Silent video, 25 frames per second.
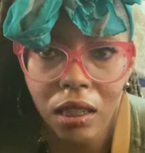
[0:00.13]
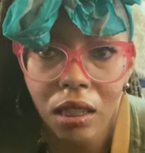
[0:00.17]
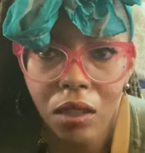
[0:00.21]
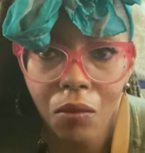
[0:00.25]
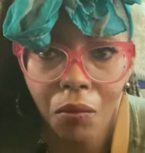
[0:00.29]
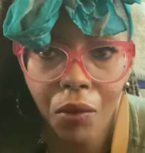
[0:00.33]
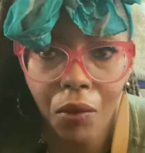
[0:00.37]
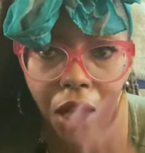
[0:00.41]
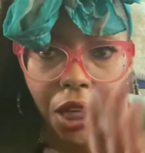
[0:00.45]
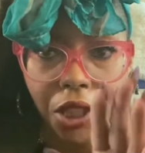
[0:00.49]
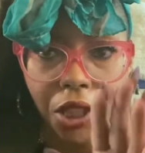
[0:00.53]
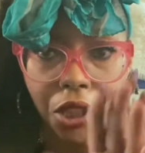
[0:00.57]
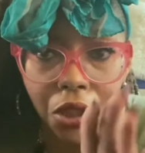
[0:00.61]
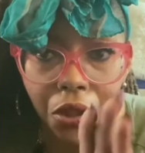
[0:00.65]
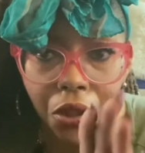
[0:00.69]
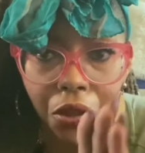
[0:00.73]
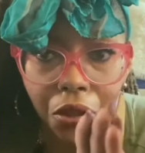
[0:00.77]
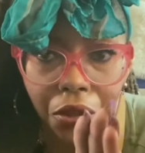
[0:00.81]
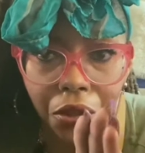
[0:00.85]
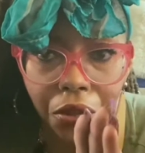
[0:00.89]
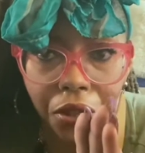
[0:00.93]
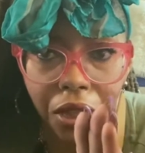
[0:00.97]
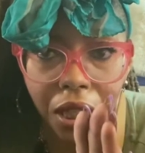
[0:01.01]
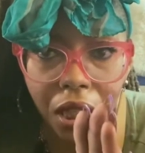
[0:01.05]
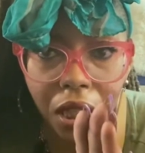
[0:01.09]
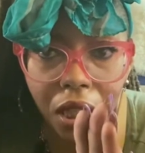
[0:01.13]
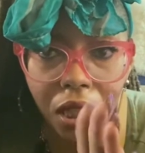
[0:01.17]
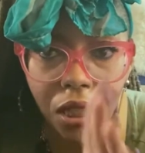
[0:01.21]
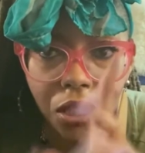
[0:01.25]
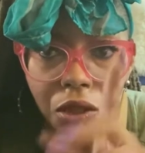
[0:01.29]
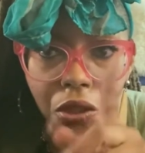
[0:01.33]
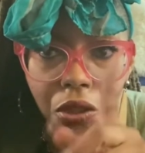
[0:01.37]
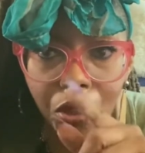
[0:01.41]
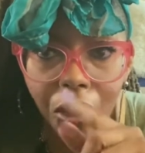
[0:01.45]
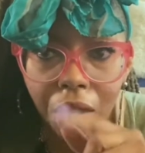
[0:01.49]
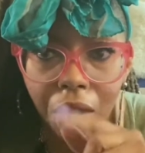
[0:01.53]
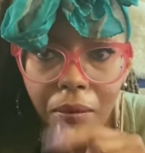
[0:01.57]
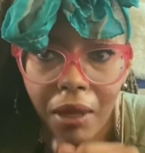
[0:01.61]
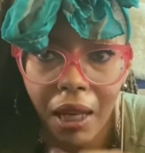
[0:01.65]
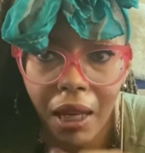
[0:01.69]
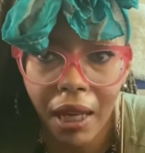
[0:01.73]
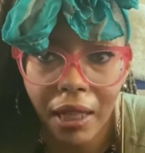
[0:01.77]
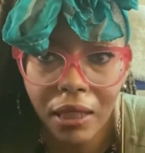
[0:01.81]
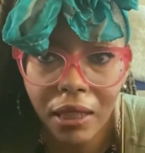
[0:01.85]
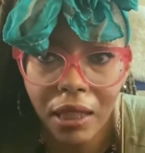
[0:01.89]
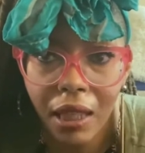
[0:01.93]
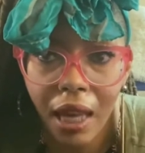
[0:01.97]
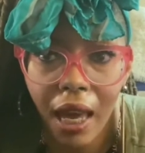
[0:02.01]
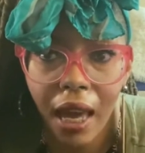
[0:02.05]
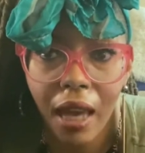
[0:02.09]
When I show you these, you're gonna be like,
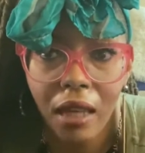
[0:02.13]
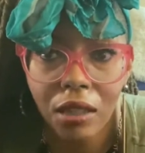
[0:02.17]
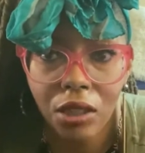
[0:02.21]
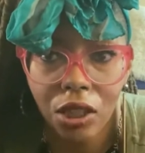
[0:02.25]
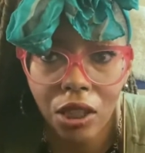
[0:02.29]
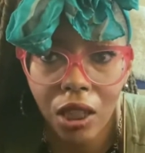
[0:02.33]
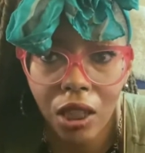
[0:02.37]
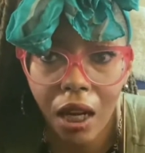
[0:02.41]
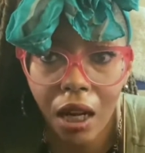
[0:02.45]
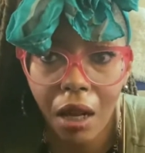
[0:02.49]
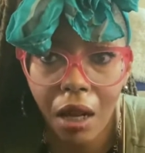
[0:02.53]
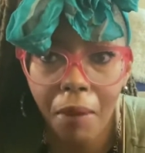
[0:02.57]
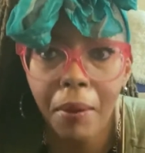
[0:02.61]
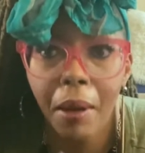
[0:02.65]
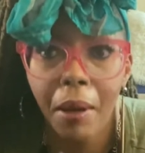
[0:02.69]
Tyne, shut up.